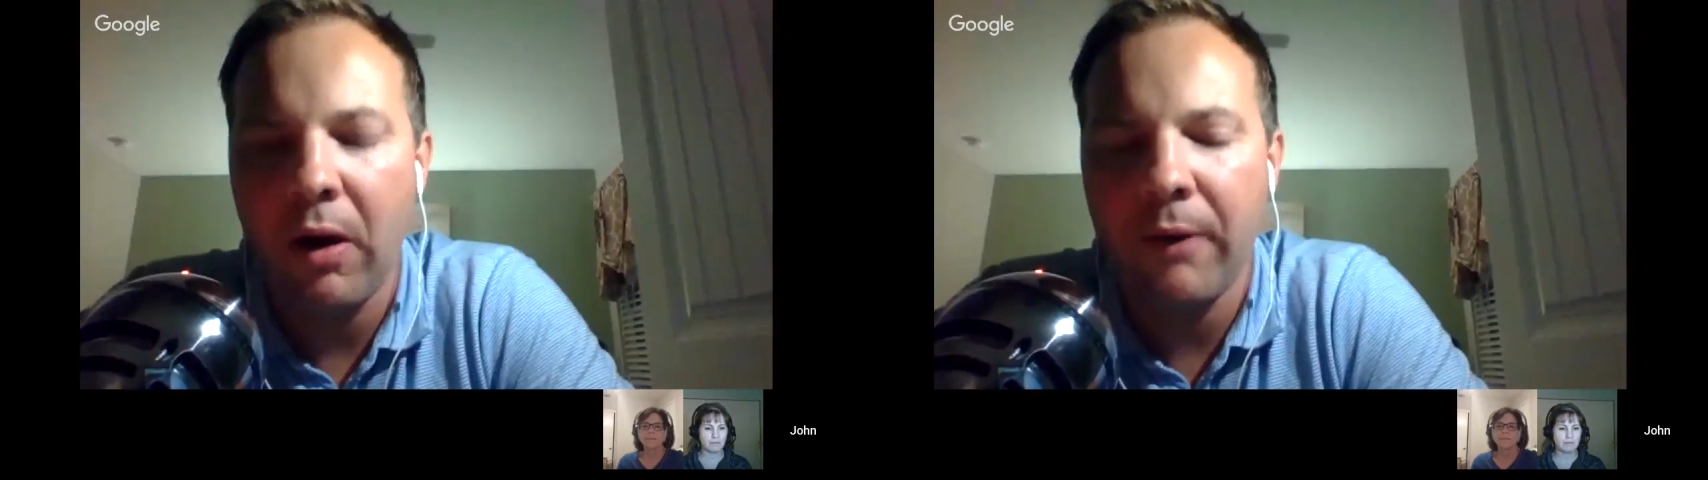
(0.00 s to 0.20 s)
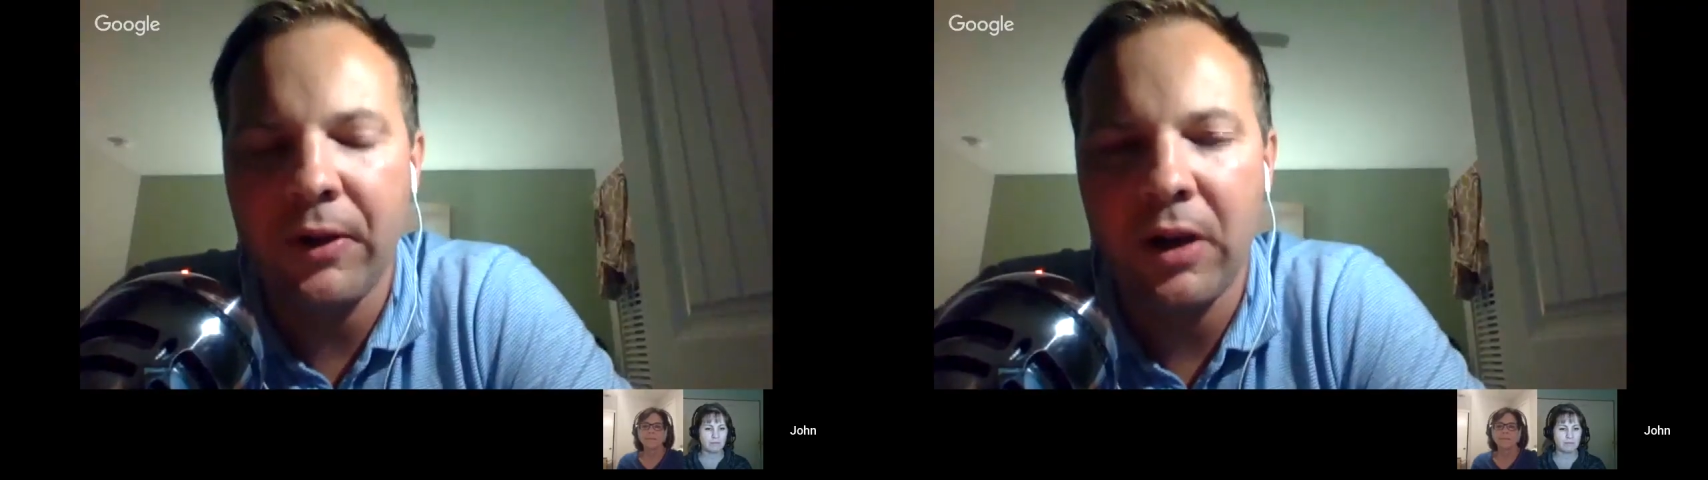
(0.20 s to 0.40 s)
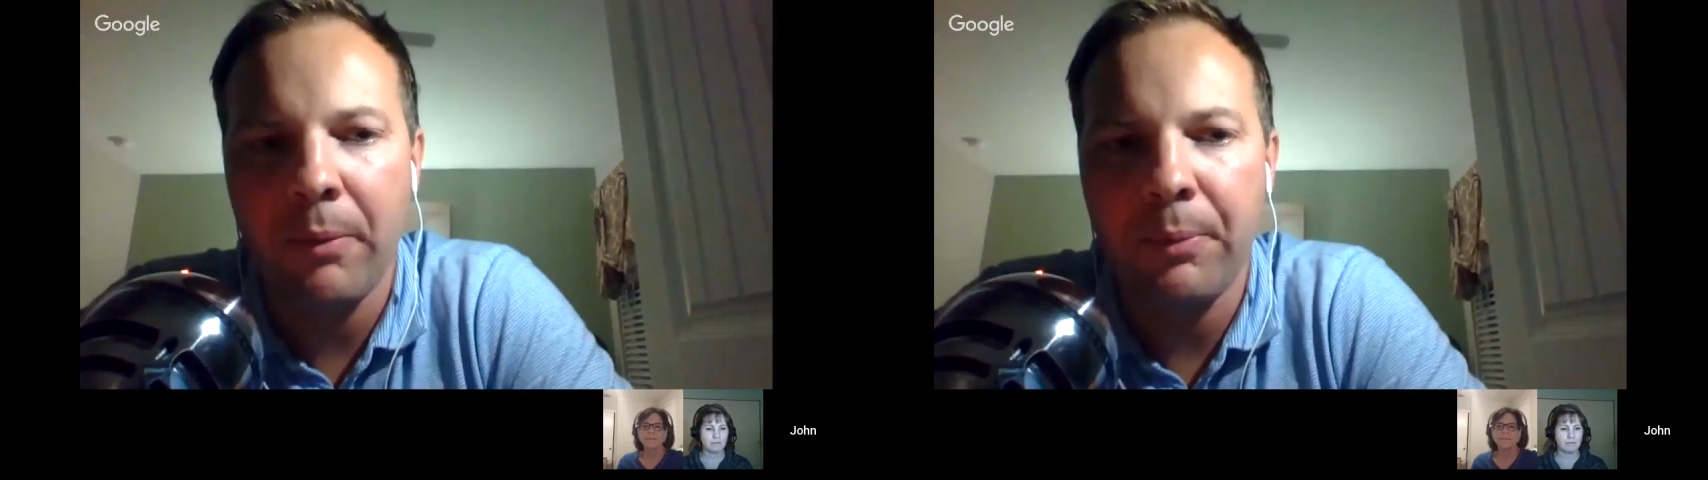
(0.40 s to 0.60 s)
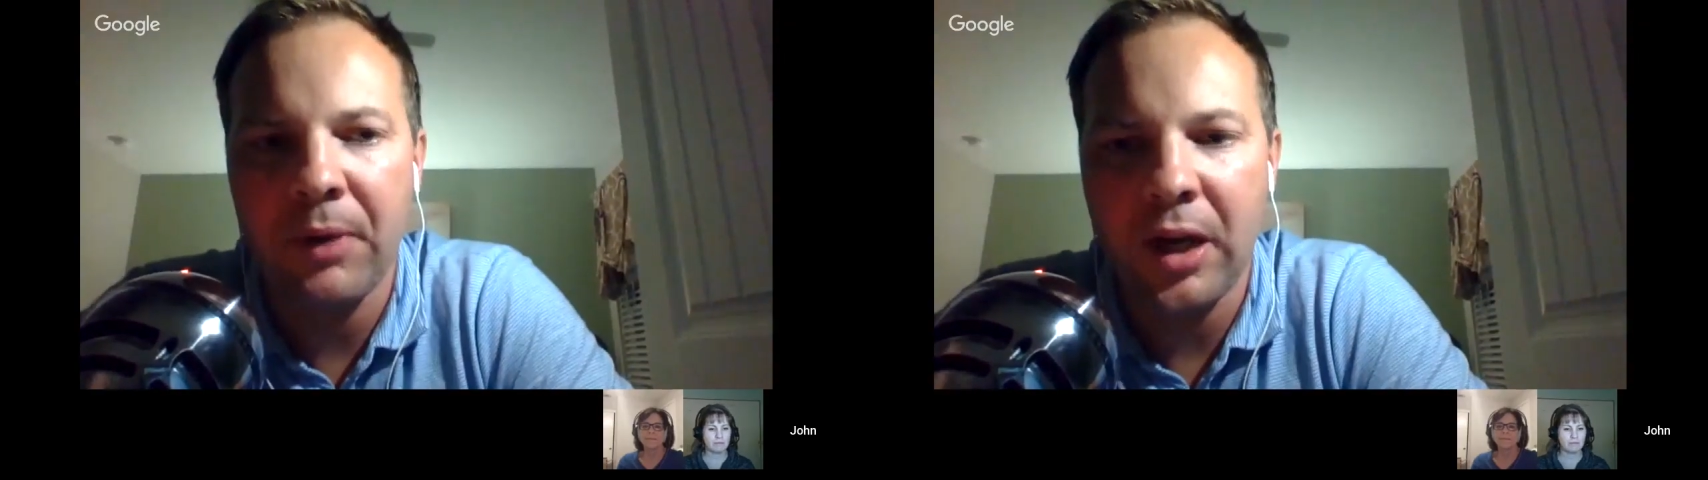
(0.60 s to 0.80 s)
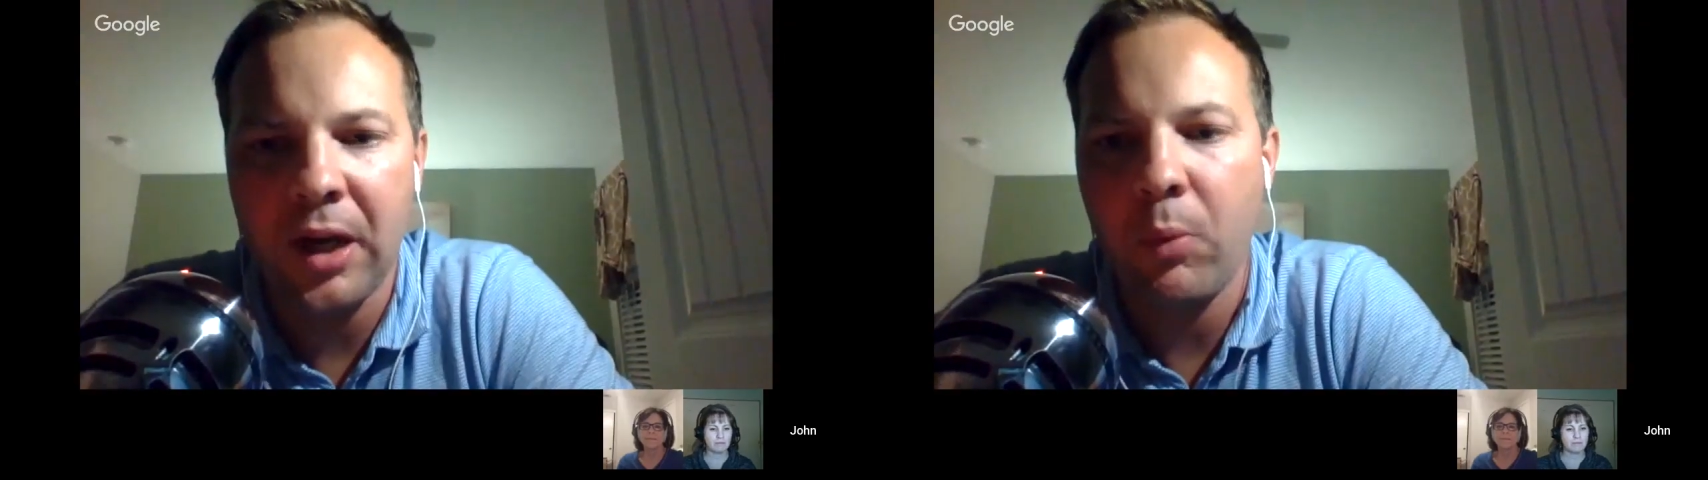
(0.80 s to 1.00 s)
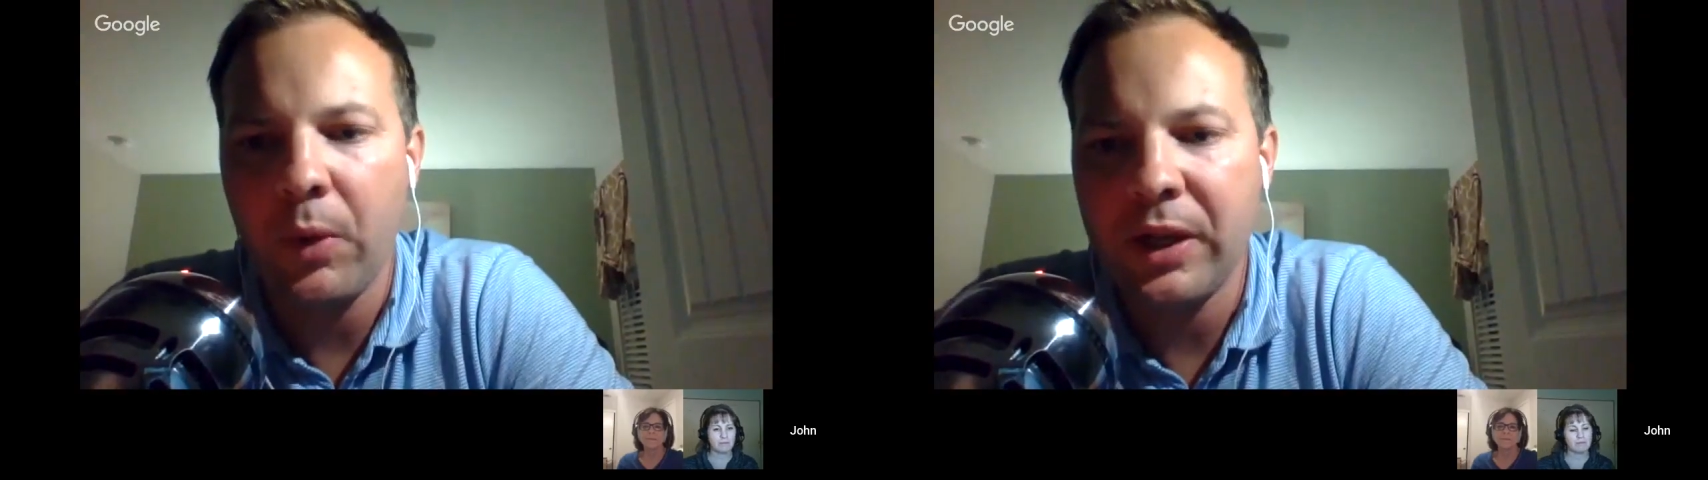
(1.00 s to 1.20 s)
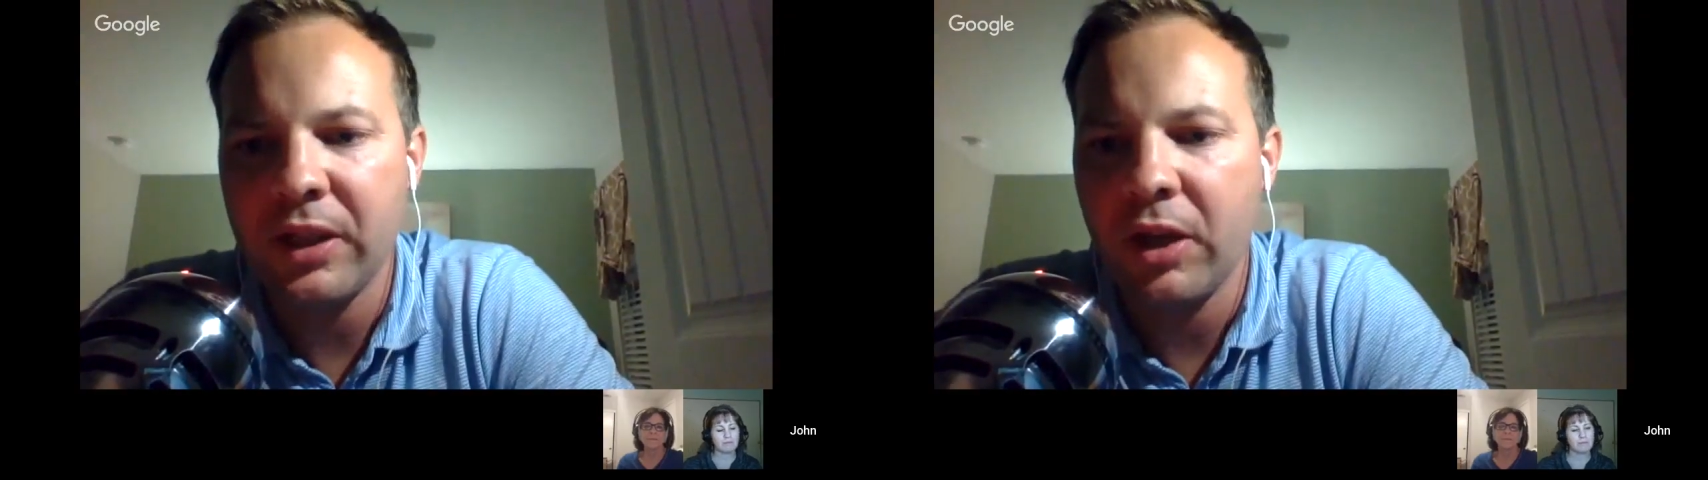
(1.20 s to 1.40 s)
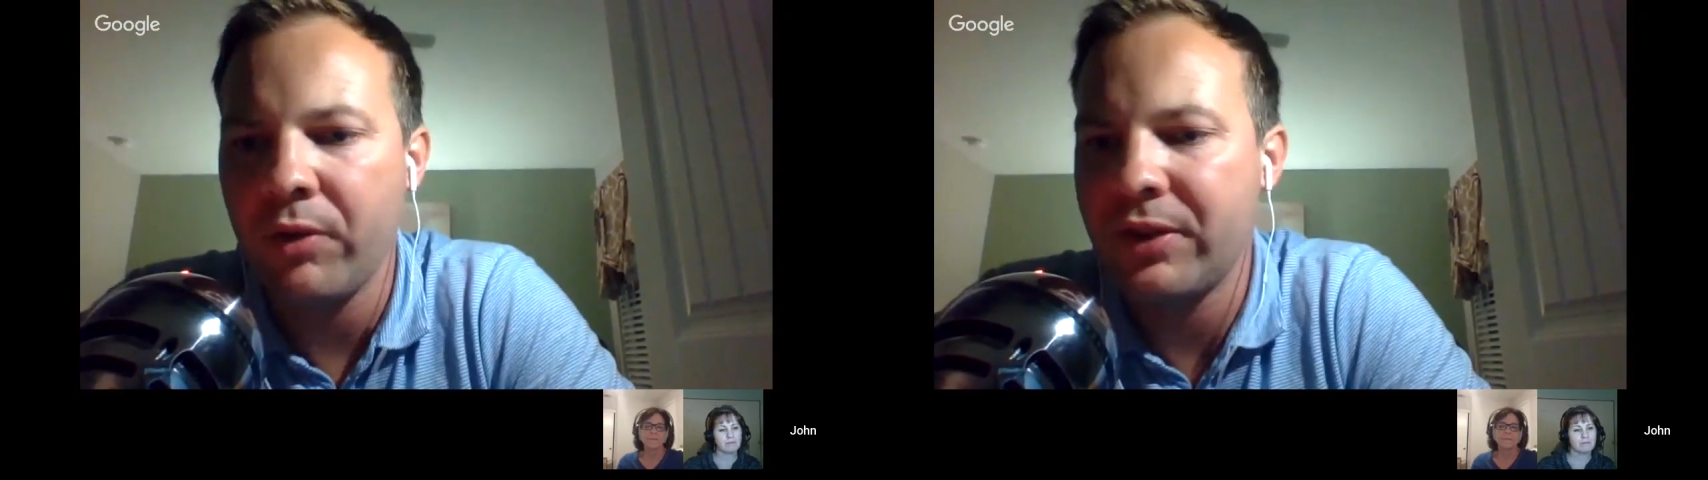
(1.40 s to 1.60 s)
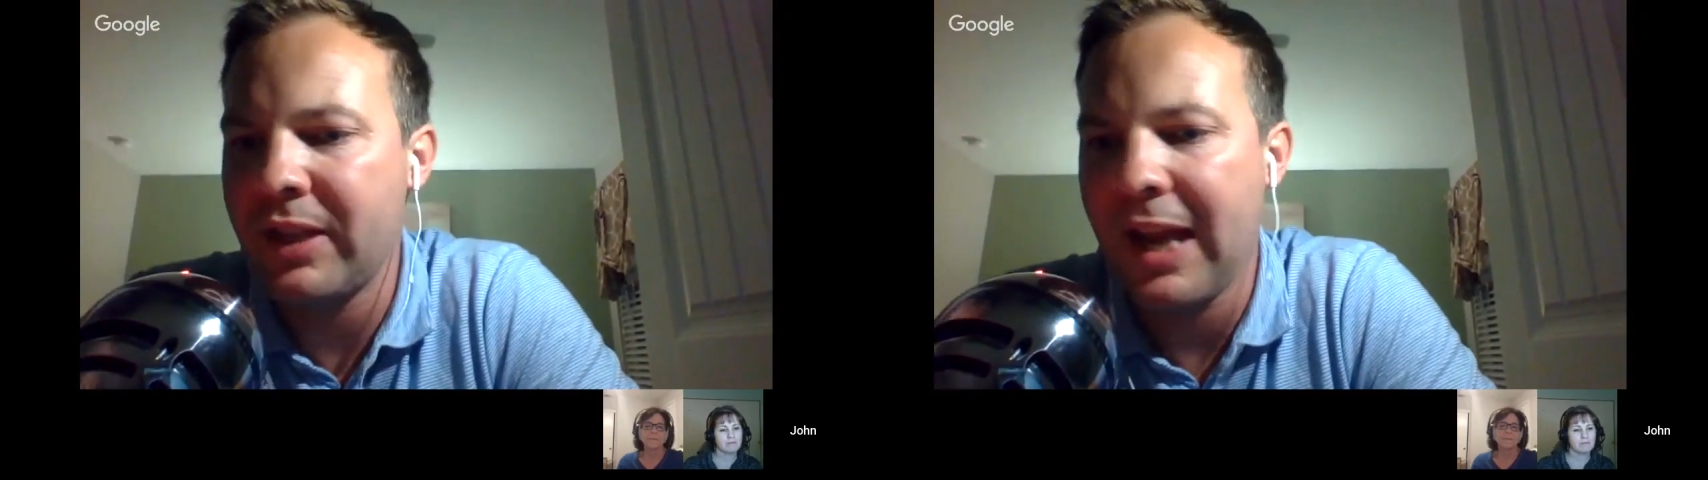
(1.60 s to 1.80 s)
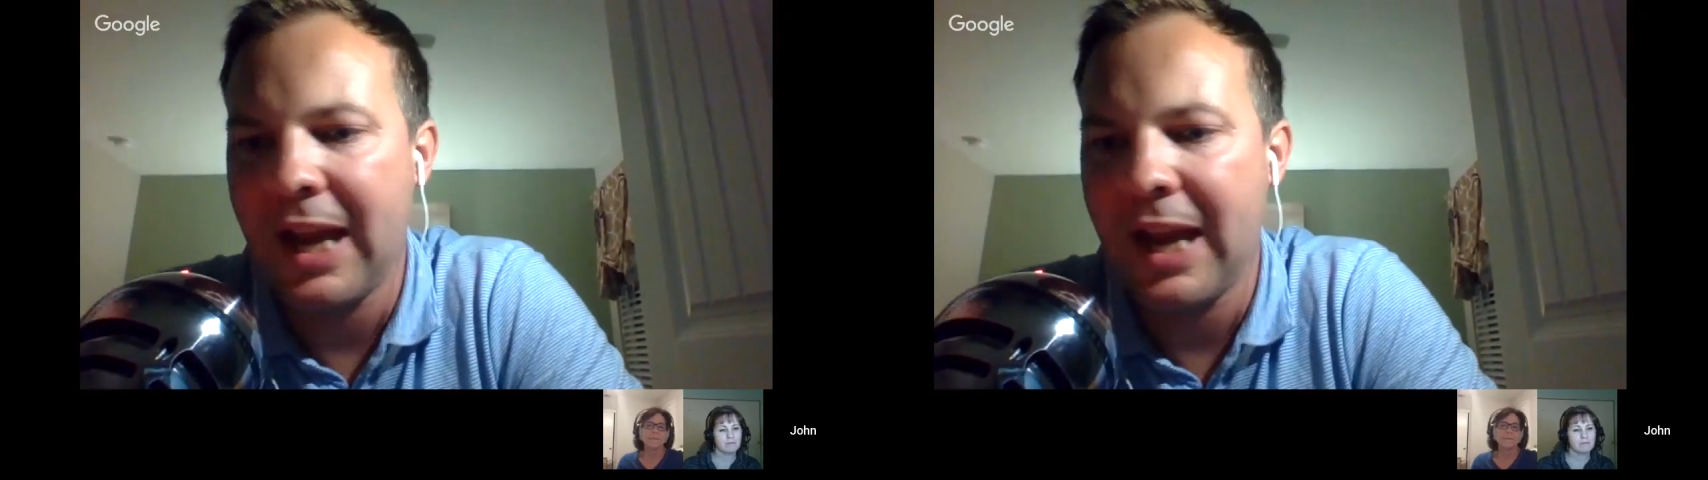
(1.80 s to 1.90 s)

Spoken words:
of the company a couple weeks ago and said,